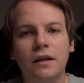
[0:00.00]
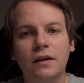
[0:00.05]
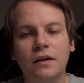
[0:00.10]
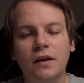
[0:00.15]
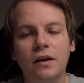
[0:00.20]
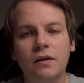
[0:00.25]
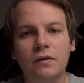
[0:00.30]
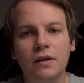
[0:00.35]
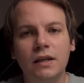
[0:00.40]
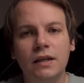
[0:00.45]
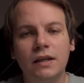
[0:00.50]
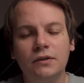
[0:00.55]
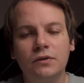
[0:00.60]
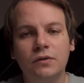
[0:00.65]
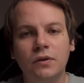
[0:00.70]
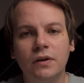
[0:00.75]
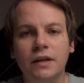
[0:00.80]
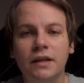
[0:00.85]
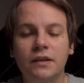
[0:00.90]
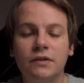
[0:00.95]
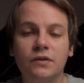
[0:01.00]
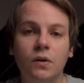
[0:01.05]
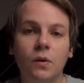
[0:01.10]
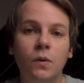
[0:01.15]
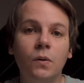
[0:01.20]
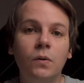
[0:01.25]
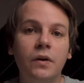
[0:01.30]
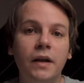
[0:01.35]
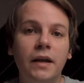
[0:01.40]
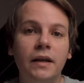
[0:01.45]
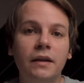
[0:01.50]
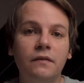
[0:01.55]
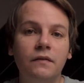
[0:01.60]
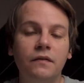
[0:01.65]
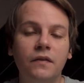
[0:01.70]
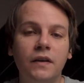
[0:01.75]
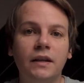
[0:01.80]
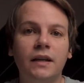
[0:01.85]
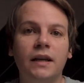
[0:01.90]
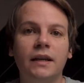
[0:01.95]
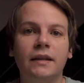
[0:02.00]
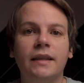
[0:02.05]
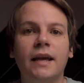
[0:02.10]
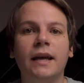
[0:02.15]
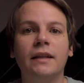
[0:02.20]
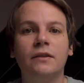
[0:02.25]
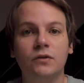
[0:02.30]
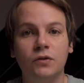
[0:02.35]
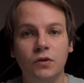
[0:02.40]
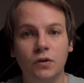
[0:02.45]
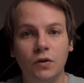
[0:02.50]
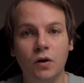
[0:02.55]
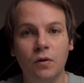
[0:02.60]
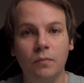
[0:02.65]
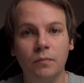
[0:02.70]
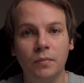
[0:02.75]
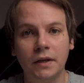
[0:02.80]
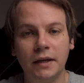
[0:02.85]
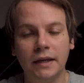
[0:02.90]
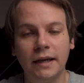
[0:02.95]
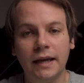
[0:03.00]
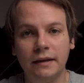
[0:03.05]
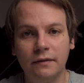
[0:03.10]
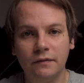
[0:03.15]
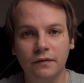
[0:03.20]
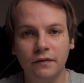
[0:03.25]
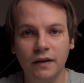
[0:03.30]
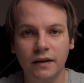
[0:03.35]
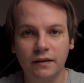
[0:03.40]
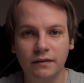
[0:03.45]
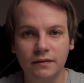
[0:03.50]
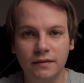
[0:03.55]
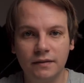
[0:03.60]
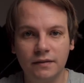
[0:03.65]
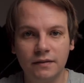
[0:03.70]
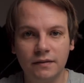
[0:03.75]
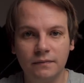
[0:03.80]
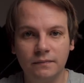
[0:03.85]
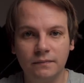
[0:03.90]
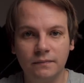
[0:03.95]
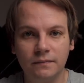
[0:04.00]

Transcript: No electronics or anything like that to complicate things.